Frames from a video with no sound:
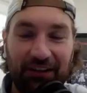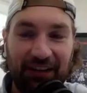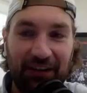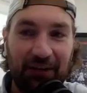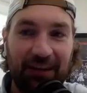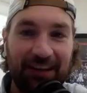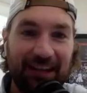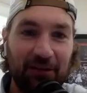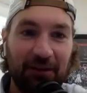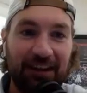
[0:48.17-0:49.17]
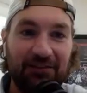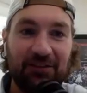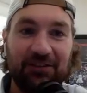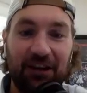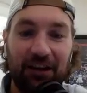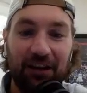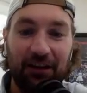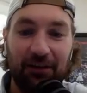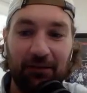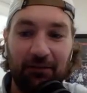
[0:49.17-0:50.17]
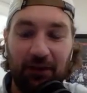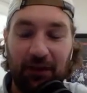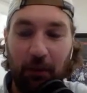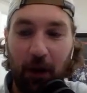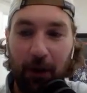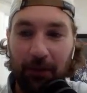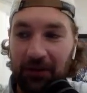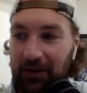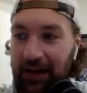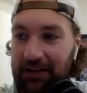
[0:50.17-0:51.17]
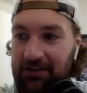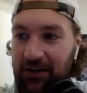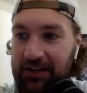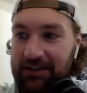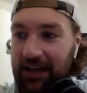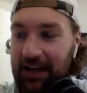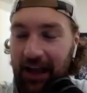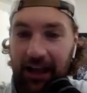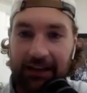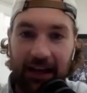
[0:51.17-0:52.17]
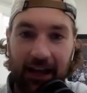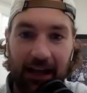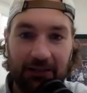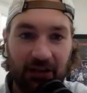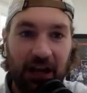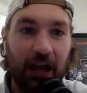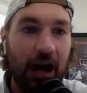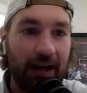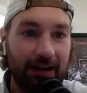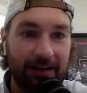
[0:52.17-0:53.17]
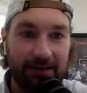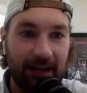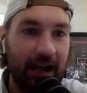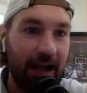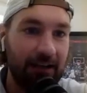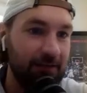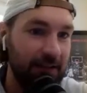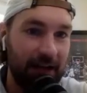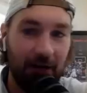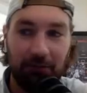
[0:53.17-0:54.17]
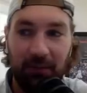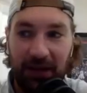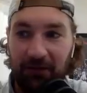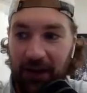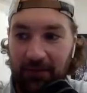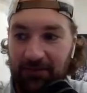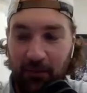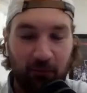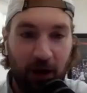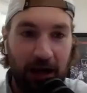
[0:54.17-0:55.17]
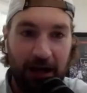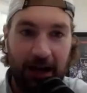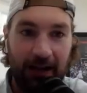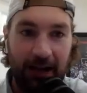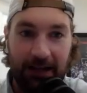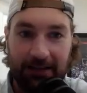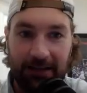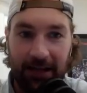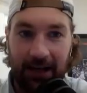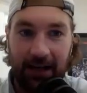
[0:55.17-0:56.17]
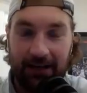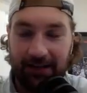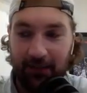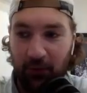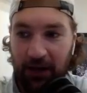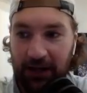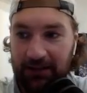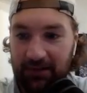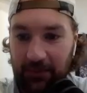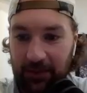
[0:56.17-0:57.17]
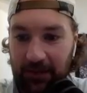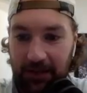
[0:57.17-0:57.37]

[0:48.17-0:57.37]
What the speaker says: Taylor Kitsch is a fairly popular answer, I'd say. And yet Jay got it. He's the guy, you know, made famous from Friday Night Lights, Tim Riggins.